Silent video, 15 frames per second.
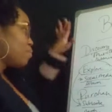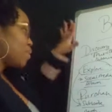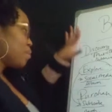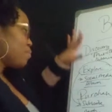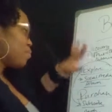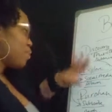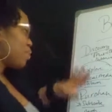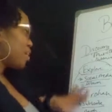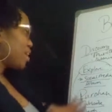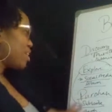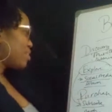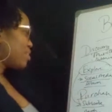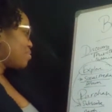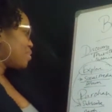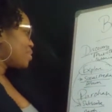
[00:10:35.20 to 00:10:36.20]
people
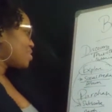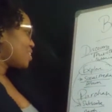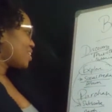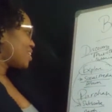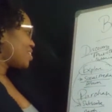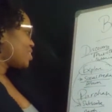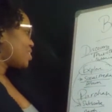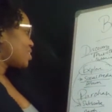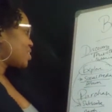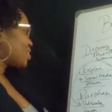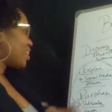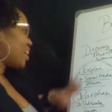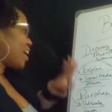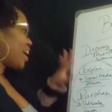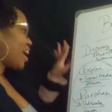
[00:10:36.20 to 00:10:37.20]
in the music
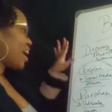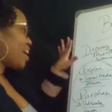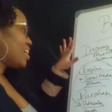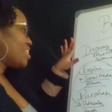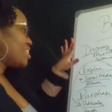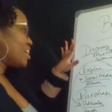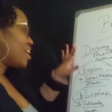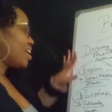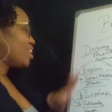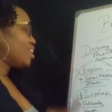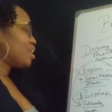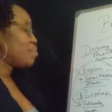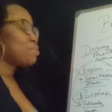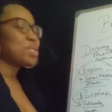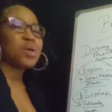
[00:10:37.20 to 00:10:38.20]
industry, and uh,
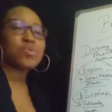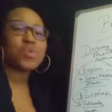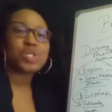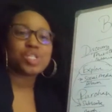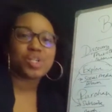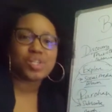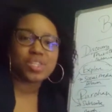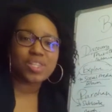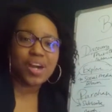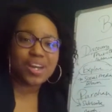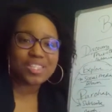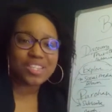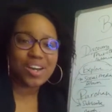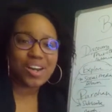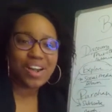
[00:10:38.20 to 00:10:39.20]
let me know what your
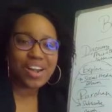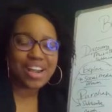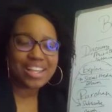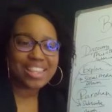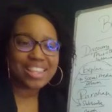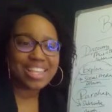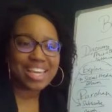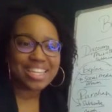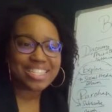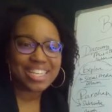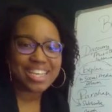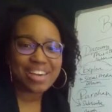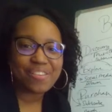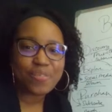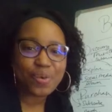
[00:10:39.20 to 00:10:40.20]
thoughts are. Thanks
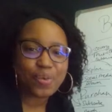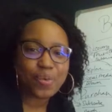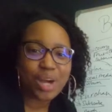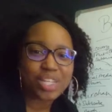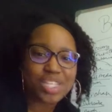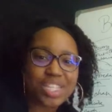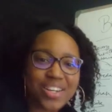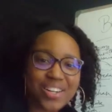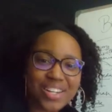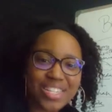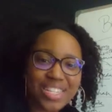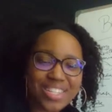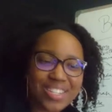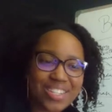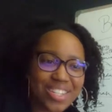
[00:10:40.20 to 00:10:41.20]
again for watching
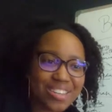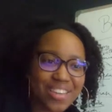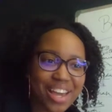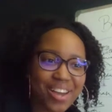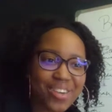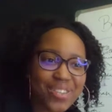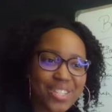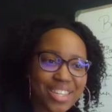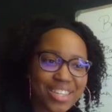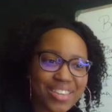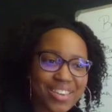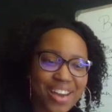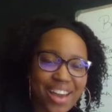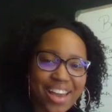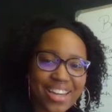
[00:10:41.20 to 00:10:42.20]
Artist Hustle TV. I will see
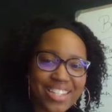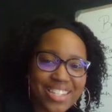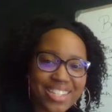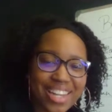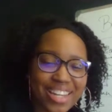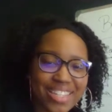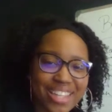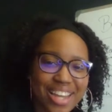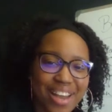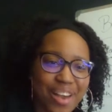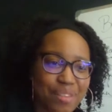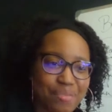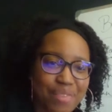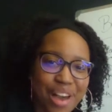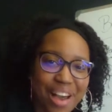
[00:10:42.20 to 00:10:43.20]
you guys next
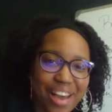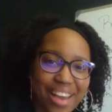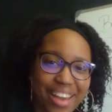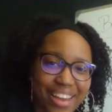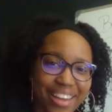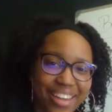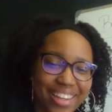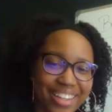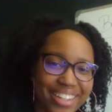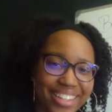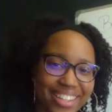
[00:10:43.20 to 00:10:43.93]
time. Bye.